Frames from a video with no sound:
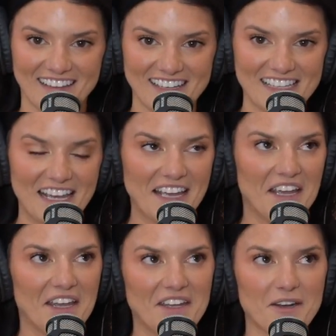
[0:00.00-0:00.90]
this.
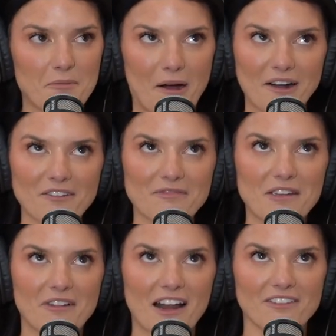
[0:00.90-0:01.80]
You know, part of
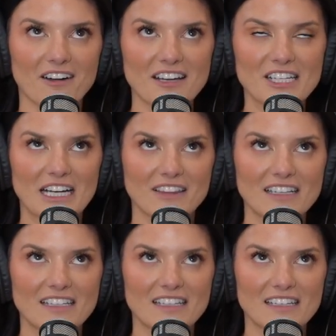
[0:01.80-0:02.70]
me, whenever I share
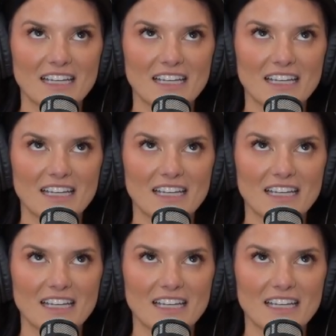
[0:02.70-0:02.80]
these